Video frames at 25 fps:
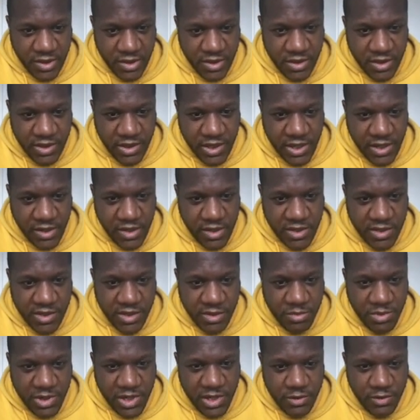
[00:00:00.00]
yeah, this
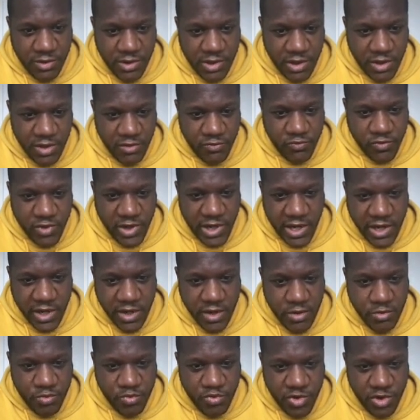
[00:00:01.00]
to me looks like a really
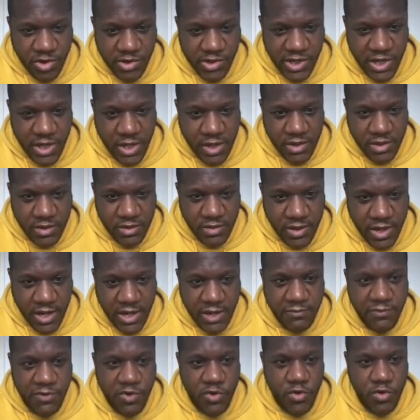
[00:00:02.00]
good project.
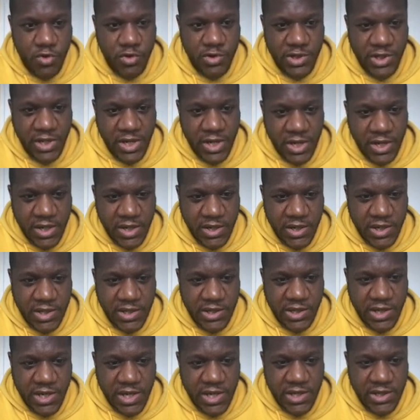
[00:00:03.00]
And of course,
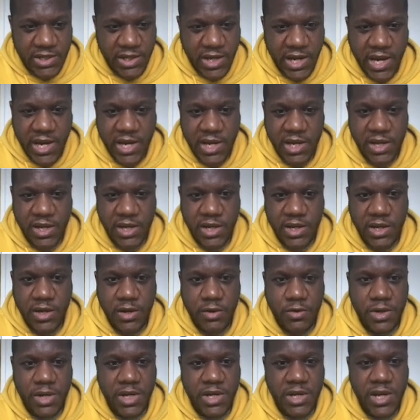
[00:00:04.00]
this is a, you
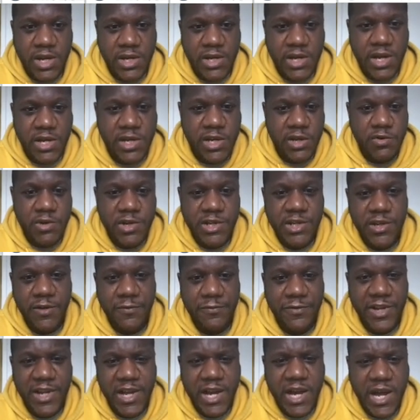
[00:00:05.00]
know, they're doing
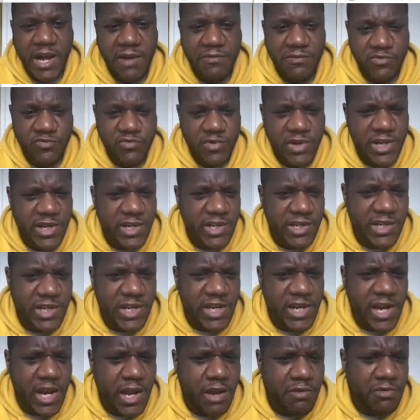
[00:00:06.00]
something that I haven't really
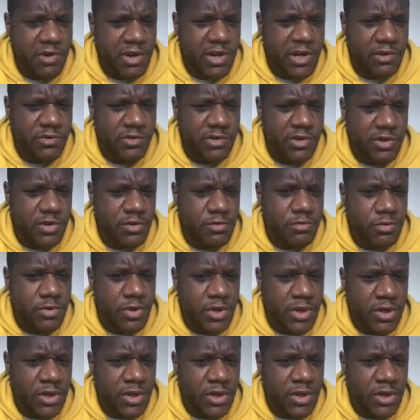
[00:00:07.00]
seen anyone else do.